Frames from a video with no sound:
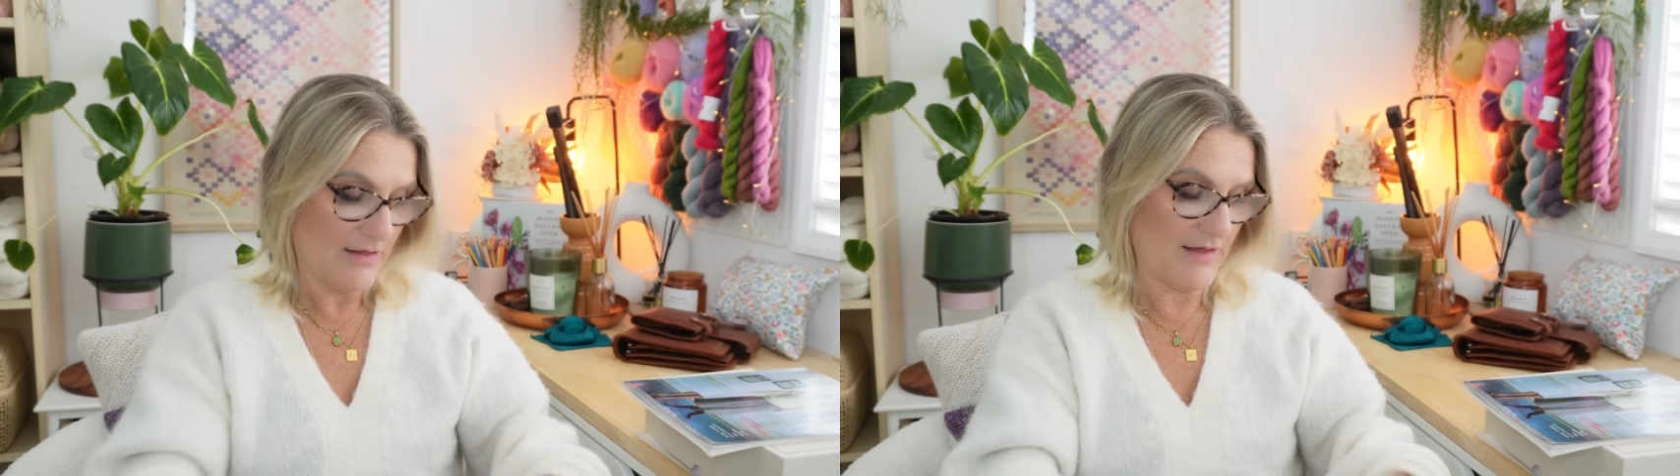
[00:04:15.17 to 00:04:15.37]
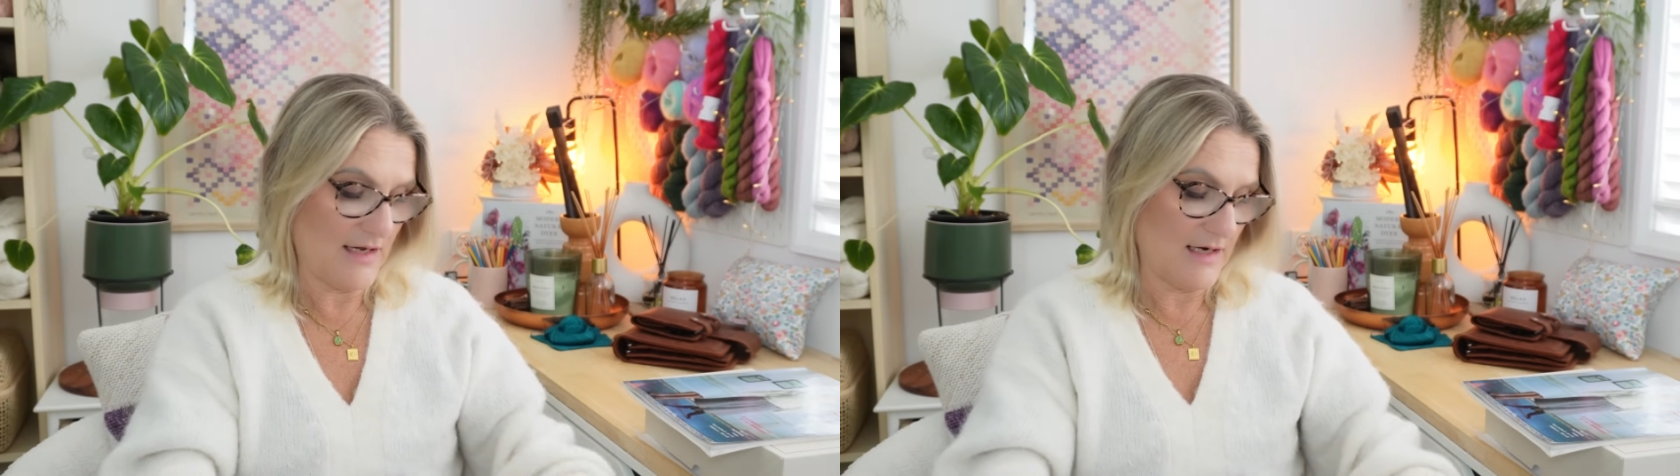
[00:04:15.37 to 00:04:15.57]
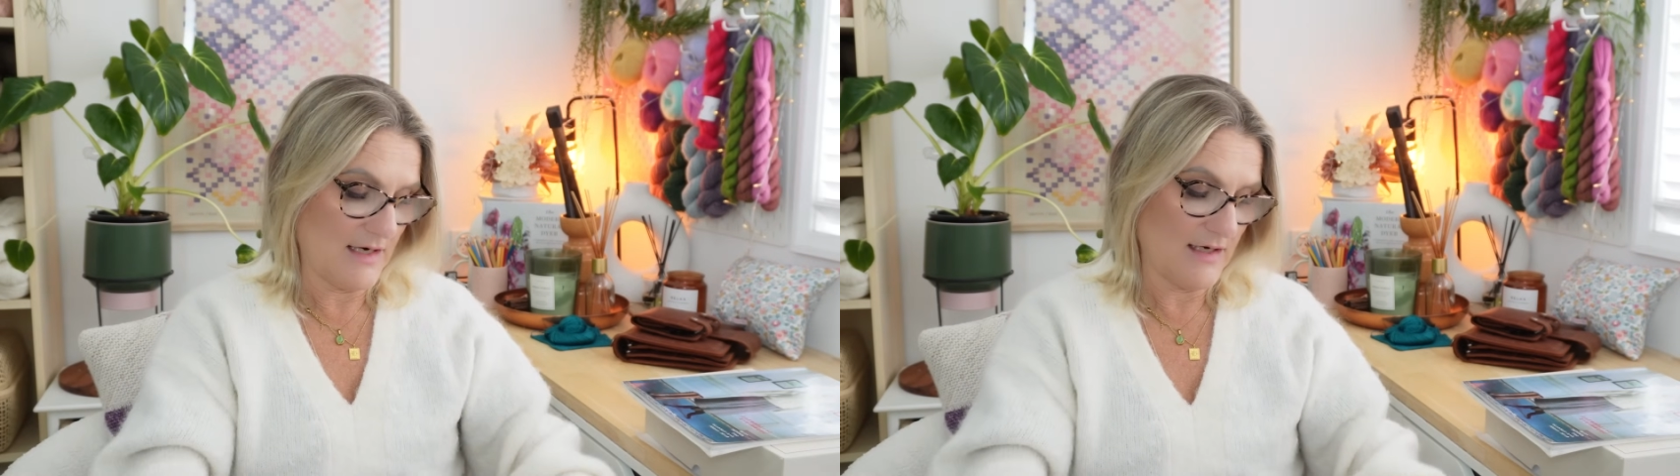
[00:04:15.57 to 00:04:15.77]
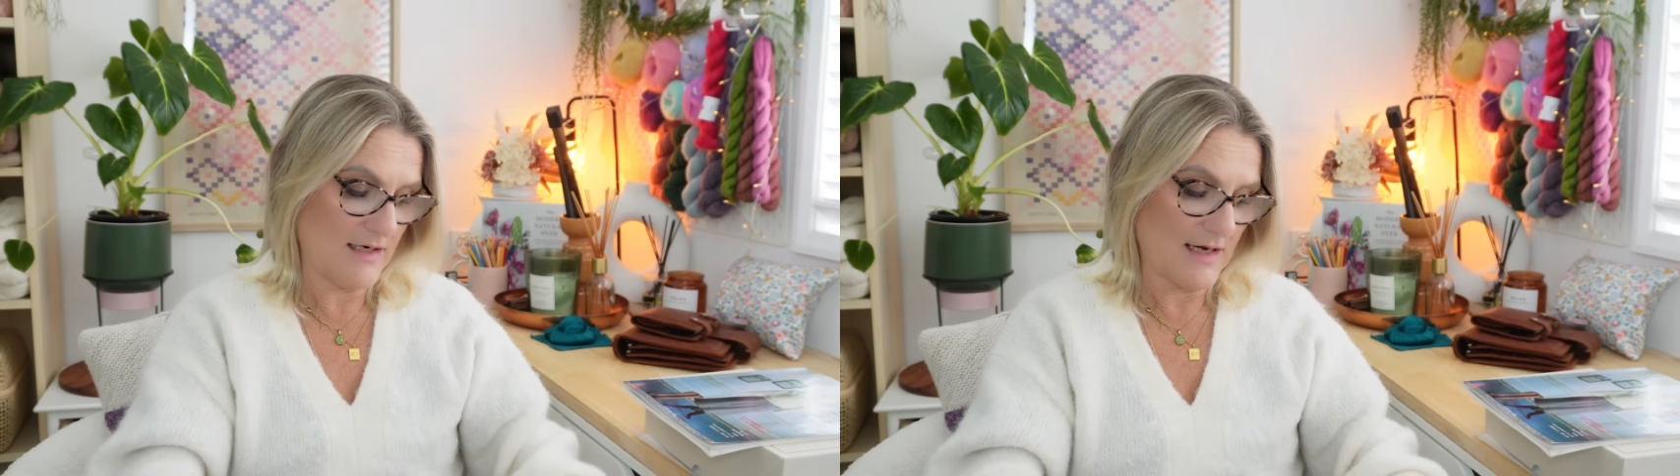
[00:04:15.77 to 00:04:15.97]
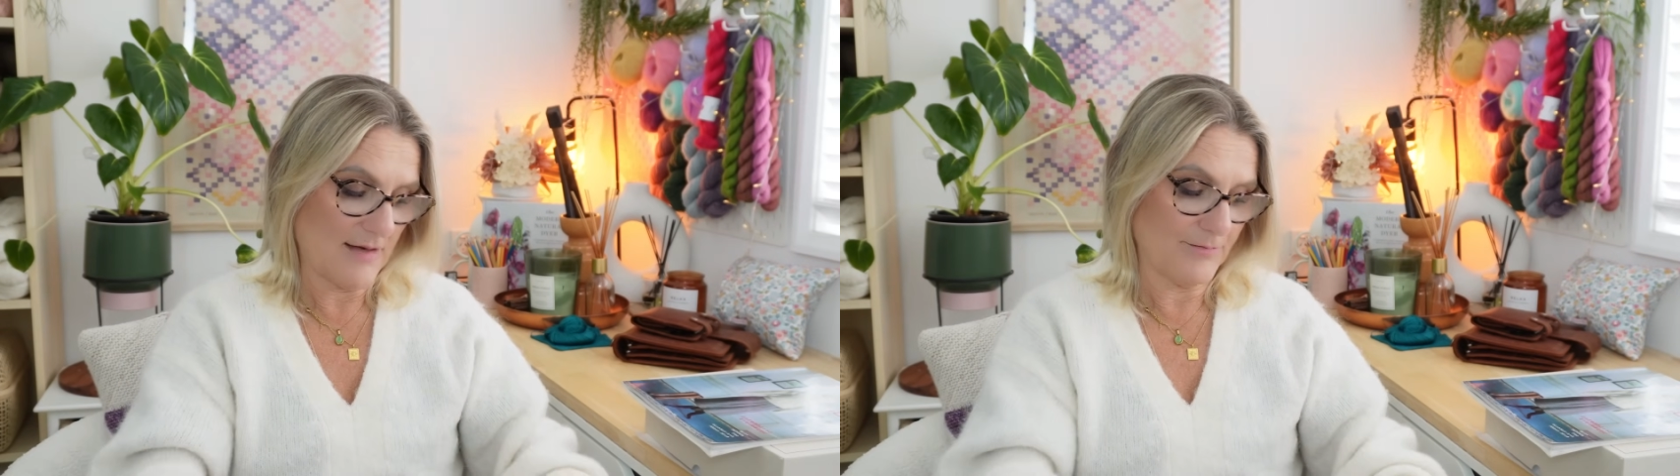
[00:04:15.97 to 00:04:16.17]

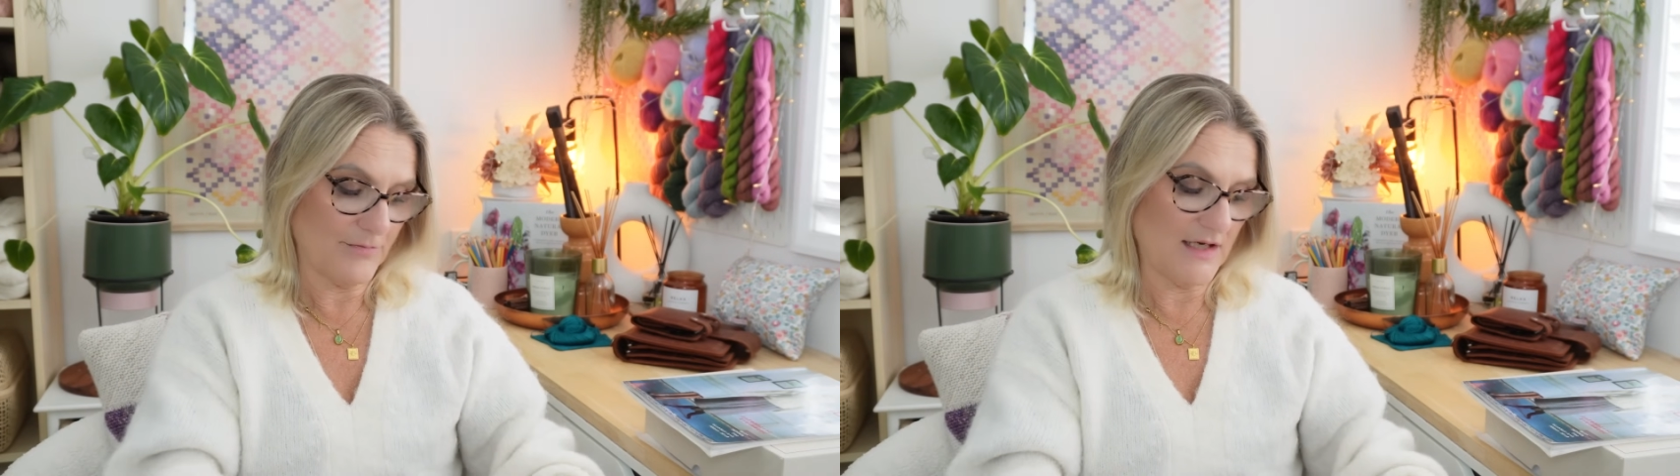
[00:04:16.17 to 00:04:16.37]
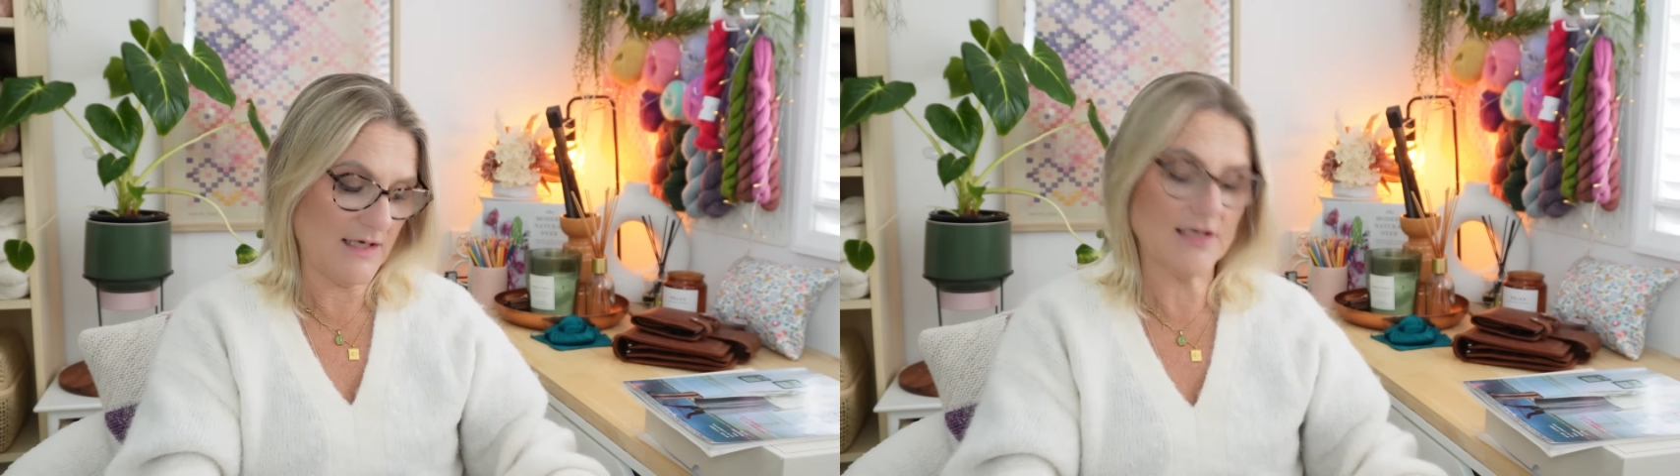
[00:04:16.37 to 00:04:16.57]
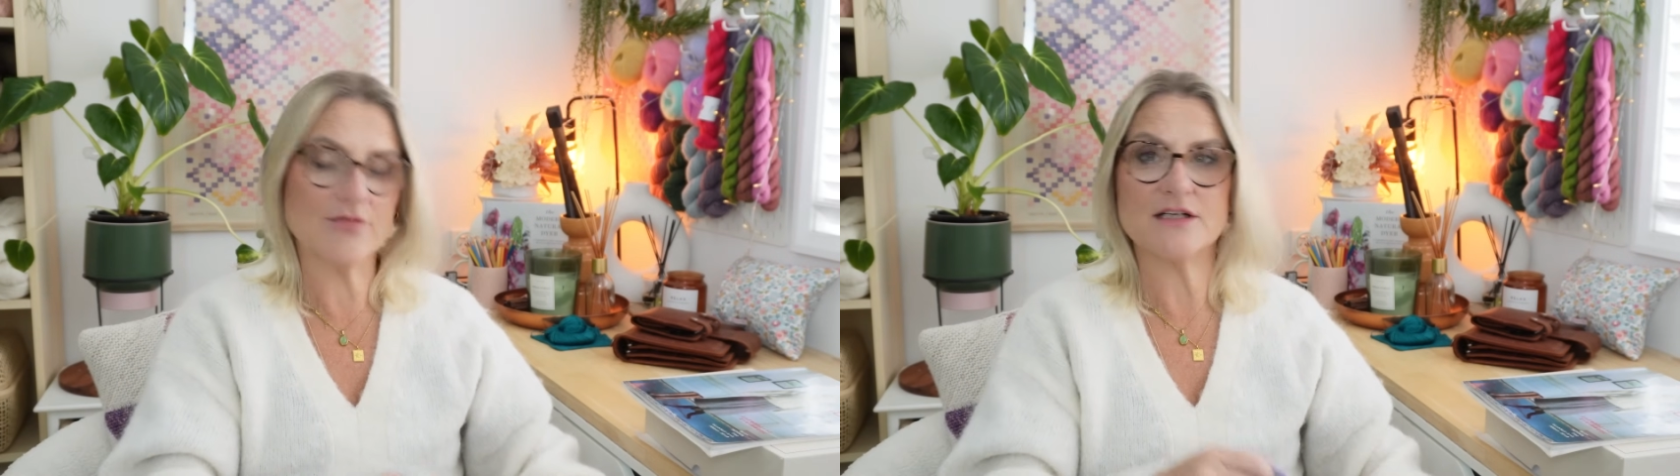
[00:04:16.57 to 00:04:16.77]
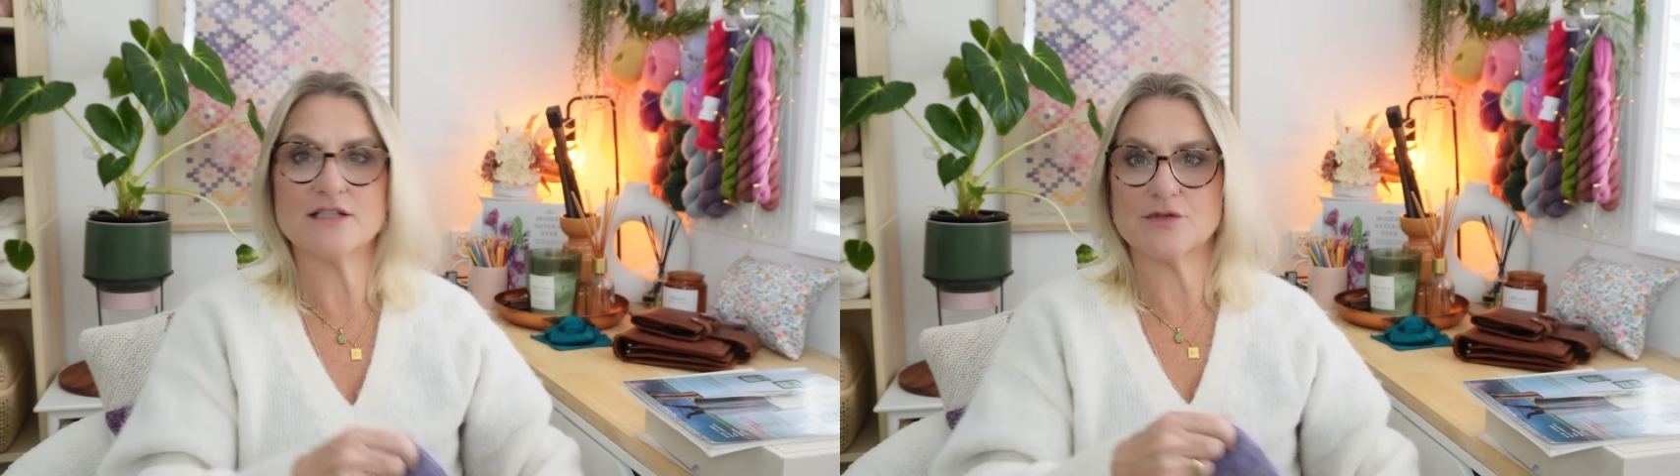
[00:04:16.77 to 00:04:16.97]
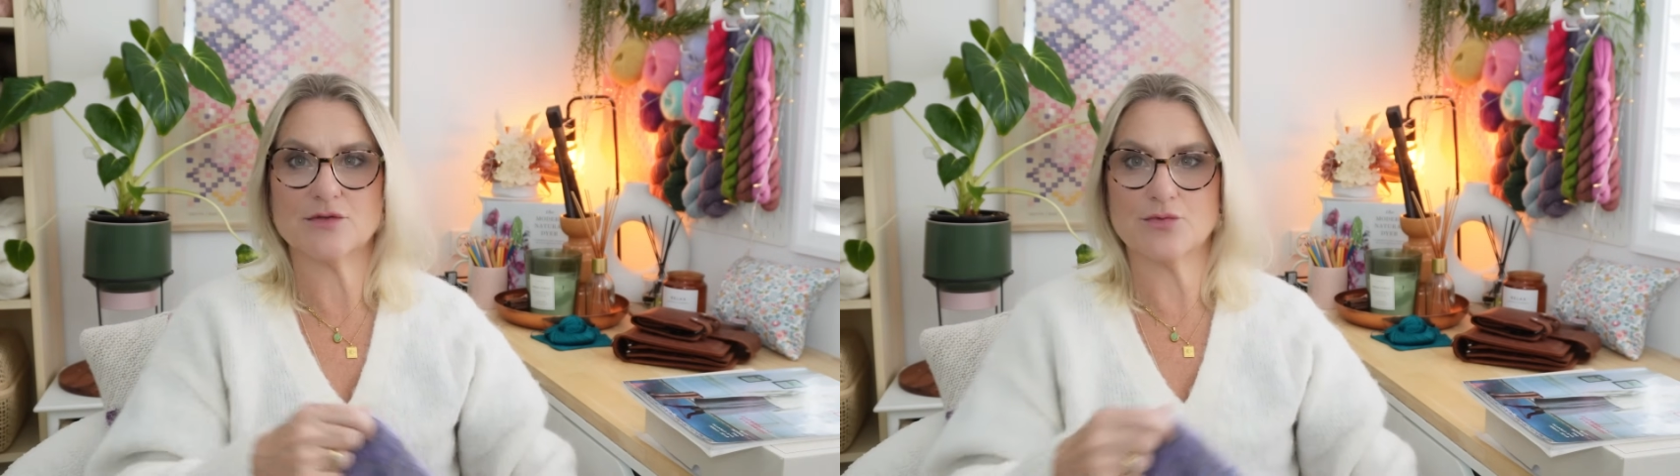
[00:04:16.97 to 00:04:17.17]
The knitting of
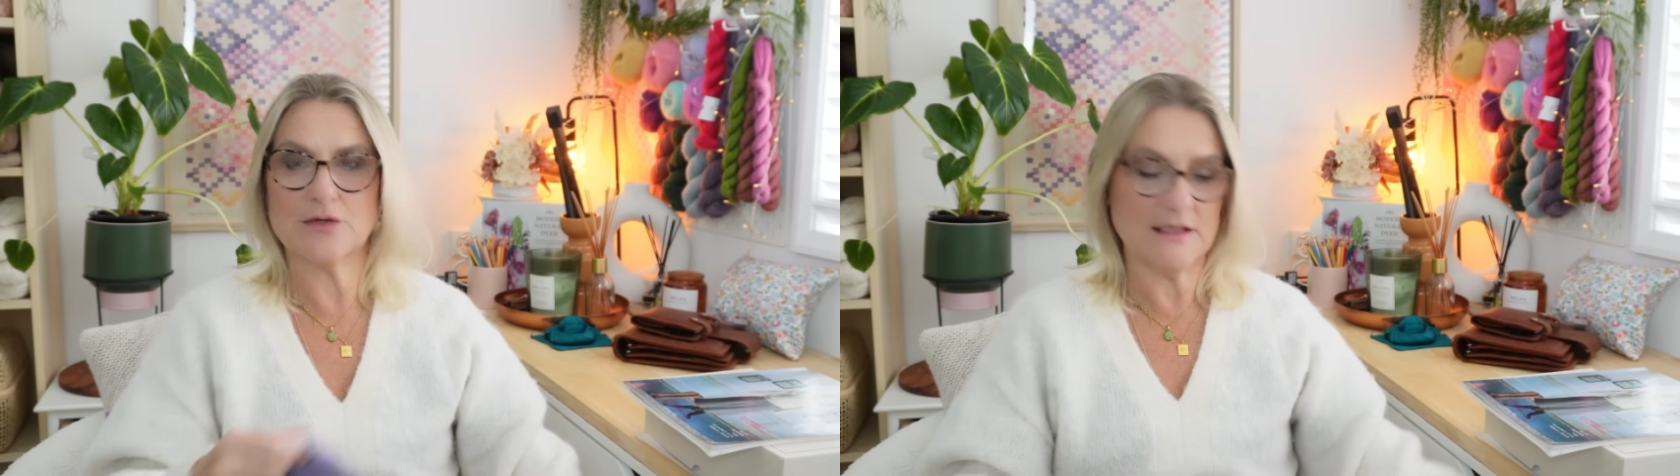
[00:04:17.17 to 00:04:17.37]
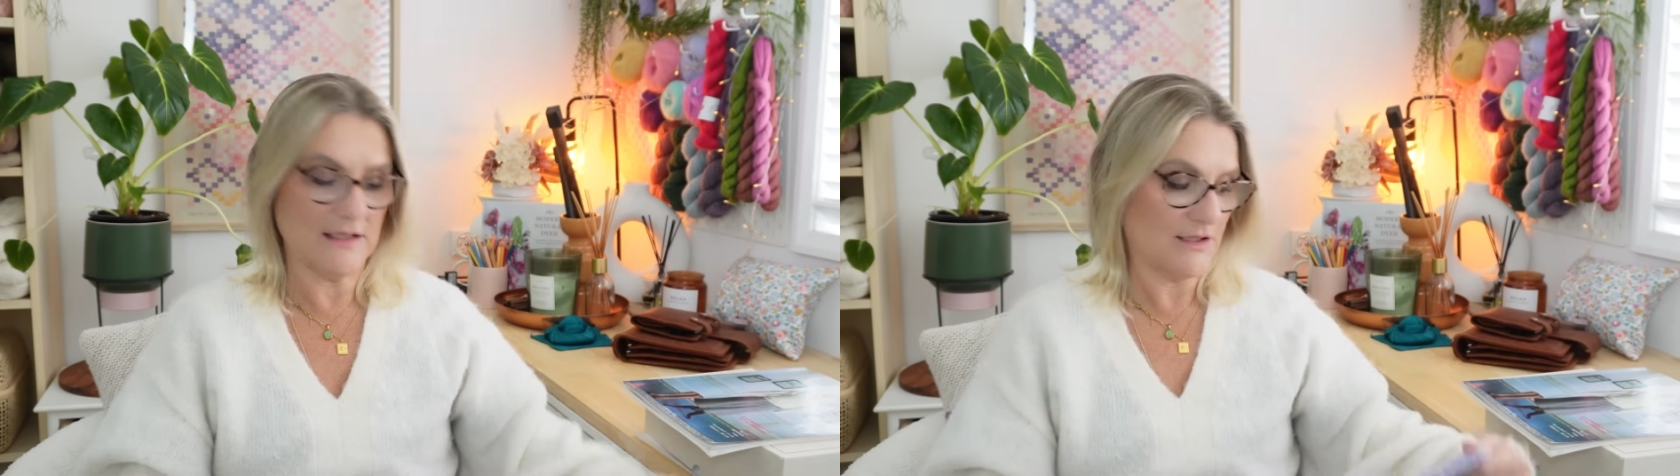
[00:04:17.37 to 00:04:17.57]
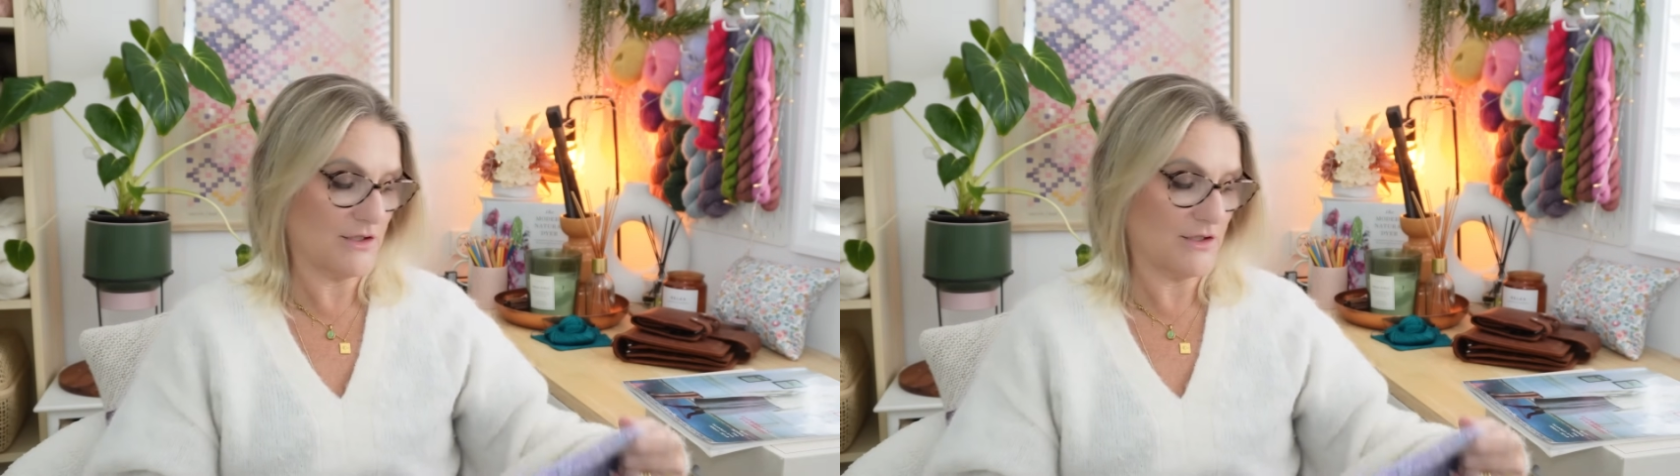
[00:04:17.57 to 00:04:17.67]
this was really